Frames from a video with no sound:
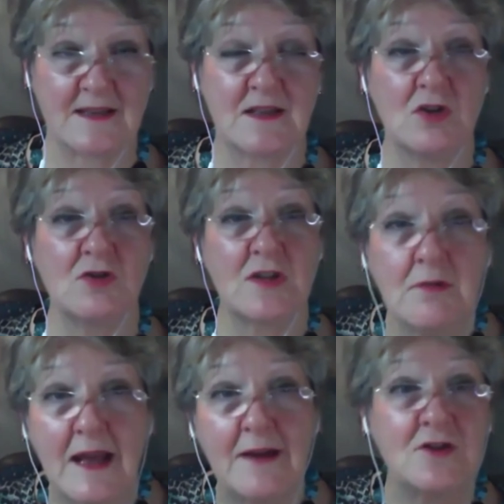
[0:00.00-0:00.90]
So you
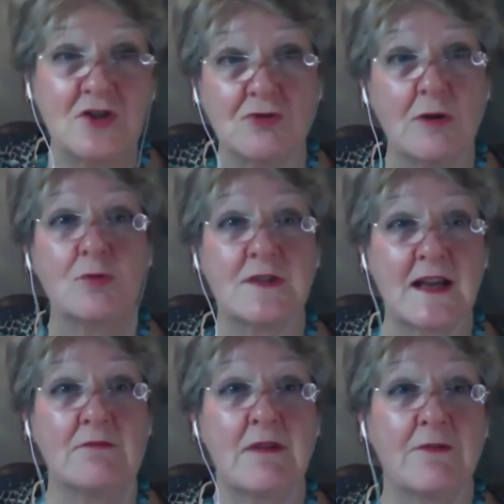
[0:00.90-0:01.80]
don't have to scribble
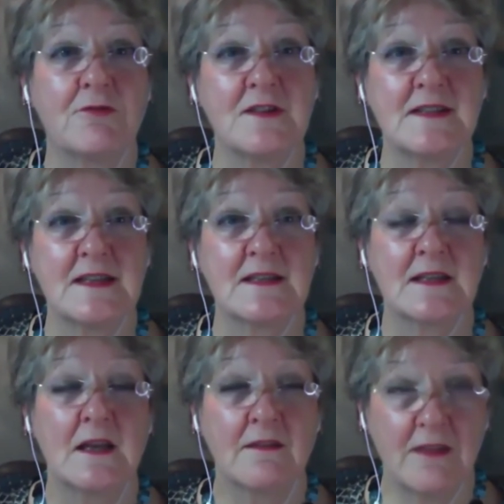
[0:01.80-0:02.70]
down references,
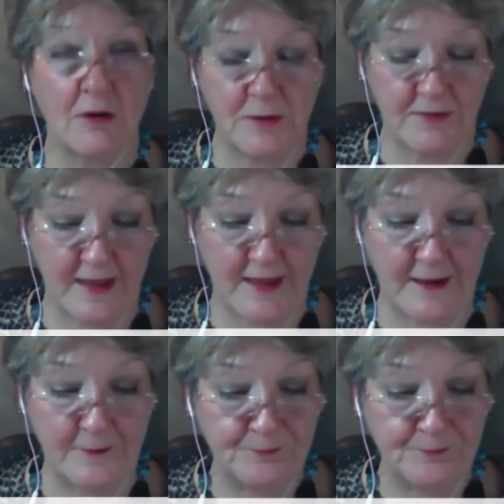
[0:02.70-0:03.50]
they'll be there